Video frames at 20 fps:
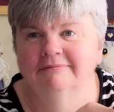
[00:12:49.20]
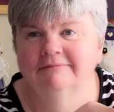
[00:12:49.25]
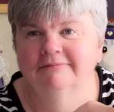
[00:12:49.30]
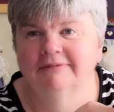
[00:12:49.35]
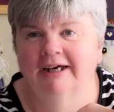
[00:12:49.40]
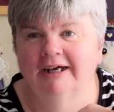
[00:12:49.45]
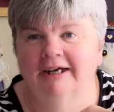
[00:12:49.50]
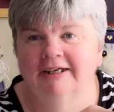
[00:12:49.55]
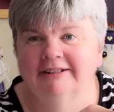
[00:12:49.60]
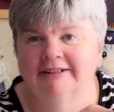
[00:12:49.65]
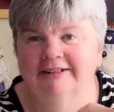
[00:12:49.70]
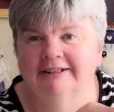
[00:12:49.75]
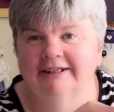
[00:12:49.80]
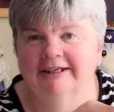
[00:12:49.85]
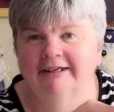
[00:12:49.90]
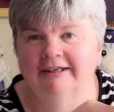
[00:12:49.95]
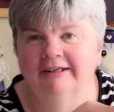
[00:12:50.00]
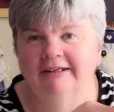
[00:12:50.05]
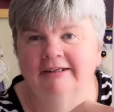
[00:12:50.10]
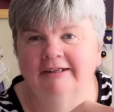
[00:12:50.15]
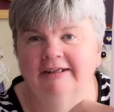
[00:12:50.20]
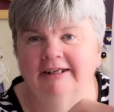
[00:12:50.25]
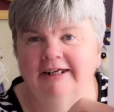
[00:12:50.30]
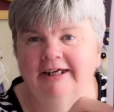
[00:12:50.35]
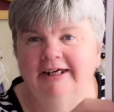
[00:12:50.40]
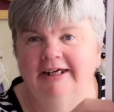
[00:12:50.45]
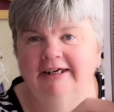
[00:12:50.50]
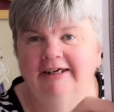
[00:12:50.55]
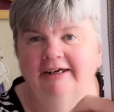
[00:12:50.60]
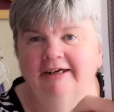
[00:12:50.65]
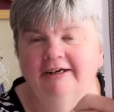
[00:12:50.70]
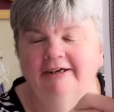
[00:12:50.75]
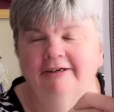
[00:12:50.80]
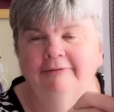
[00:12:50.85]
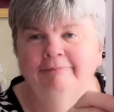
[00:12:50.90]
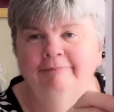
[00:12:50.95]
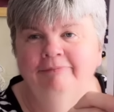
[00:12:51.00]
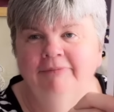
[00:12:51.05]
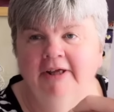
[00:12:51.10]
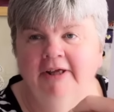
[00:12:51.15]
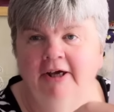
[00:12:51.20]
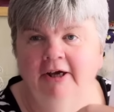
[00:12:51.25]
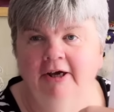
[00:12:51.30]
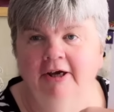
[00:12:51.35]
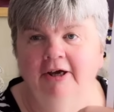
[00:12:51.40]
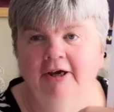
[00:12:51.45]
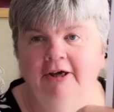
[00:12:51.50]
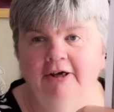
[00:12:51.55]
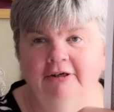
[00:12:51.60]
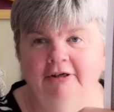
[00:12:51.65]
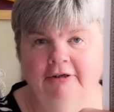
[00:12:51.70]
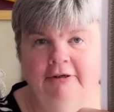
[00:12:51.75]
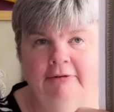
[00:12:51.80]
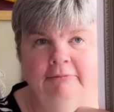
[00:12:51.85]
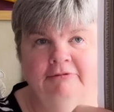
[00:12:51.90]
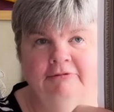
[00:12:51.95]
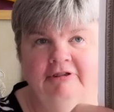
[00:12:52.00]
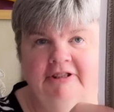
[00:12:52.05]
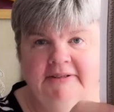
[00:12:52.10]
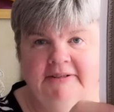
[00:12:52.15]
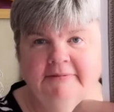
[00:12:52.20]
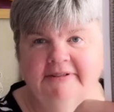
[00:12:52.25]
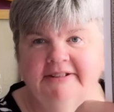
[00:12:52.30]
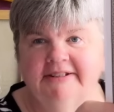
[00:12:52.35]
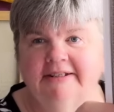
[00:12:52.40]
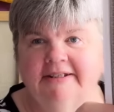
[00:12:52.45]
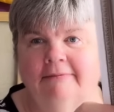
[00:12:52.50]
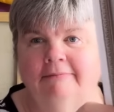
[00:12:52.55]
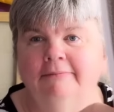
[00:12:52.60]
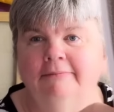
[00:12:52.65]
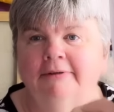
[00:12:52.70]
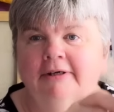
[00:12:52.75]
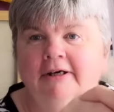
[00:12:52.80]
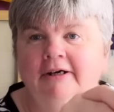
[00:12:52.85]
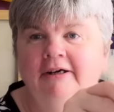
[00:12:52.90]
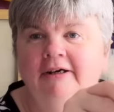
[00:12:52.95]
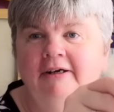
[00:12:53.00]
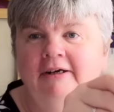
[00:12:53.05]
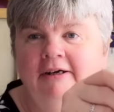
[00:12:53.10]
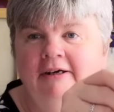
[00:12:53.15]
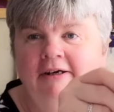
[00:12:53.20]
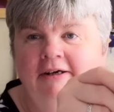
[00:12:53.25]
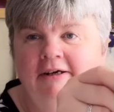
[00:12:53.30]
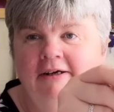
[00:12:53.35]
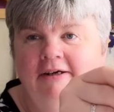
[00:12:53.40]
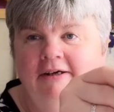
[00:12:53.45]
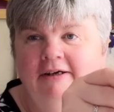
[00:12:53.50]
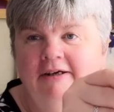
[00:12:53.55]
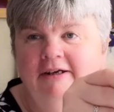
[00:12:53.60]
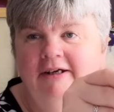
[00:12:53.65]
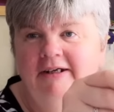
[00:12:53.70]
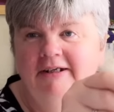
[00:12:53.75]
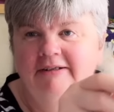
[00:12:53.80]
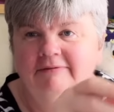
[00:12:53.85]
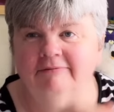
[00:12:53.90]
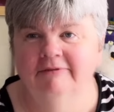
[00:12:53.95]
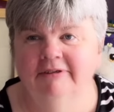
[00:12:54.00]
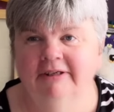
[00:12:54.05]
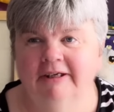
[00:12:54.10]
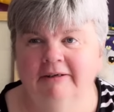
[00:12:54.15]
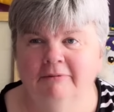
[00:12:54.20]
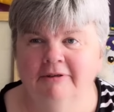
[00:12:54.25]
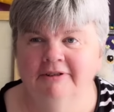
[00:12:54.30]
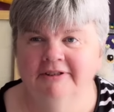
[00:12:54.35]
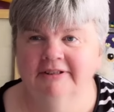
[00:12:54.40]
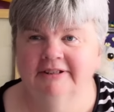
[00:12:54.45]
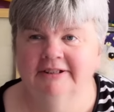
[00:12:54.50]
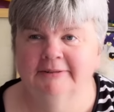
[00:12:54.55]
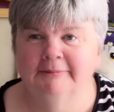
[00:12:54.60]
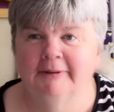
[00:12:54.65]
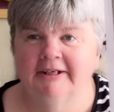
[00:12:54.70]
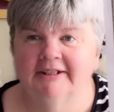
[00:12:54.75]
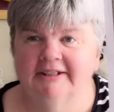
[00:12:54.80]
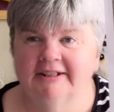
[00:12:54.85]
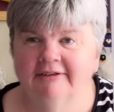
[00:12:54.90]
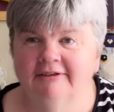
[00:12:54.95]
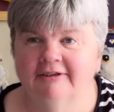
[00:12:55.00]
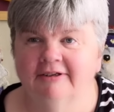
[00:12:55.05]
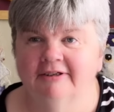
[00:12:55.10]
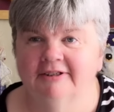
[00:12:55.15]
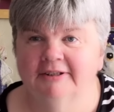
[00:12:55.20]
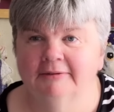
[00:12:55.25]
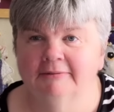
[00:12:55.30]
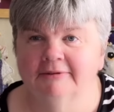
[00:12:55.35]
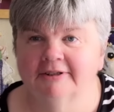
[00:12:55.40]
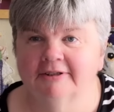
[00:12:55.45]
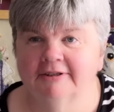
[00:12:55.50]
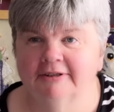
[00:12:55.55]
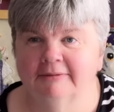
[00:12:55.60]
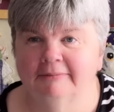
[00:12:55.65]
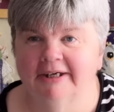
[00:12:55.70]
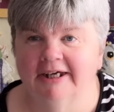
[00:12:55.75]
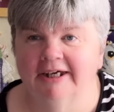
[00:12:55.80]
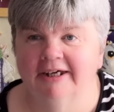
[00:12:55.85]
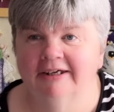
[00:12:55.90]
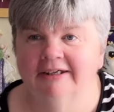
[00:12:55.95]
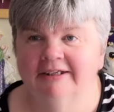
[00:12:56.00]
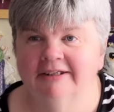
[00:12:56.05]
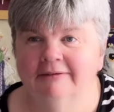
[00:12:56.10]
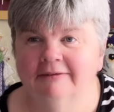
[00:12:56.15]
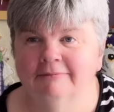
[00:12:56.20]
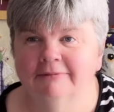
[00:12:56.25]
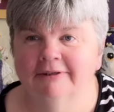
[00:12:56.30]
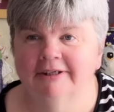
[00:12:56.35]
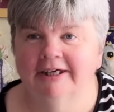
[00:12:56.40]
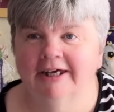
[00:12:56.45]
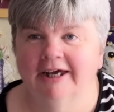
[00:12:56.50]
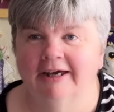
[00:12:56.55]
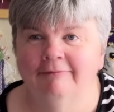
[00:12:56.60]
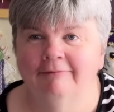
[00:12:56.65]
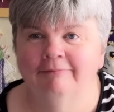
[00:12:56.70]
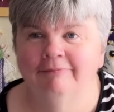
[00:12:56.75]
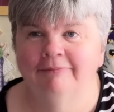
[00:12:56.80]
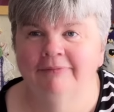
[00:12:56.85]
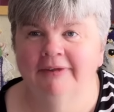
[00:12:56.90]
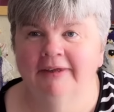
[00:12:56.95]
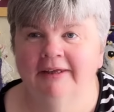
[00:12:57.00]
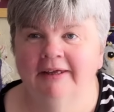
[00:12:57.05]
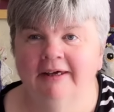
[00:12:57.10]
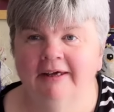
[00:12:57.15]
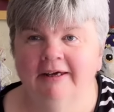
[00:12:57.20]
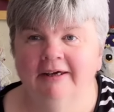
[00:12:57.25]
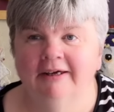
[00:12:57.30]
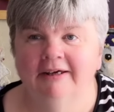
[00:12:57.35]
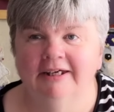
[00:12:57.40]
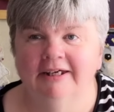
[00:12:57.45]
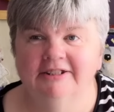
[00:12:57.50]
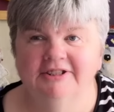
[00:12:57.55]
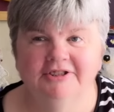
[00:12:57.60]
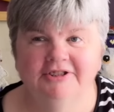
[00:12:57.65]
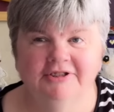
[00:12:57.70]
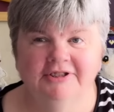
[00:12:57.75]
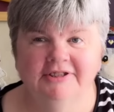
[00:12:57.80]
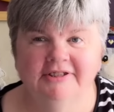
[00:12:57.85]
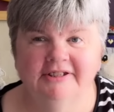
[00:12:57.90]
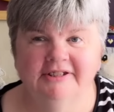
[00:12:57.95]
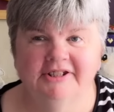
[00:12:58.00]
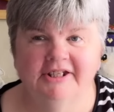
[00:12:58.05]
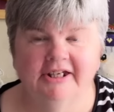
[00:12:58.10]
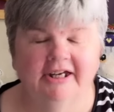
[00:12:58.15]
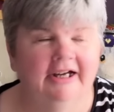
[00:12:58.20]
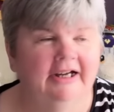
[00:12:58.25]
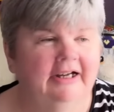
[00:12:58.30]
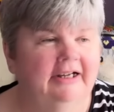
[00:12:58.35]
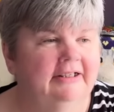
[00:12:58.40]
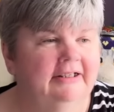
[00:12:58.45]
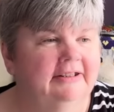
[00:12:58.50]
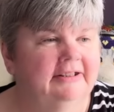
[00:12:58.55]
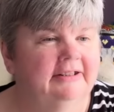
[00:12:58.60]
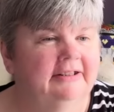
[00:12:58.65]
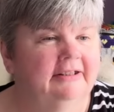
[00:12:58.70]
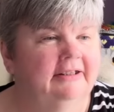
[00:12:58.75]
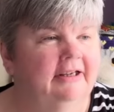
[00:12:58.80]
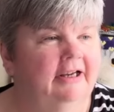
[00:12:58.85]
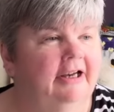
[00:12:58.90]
I did it in the Heirloom Christmas Sampler, and it wasn't as bad as I thought it was going to be. But yeah, it's just the chart.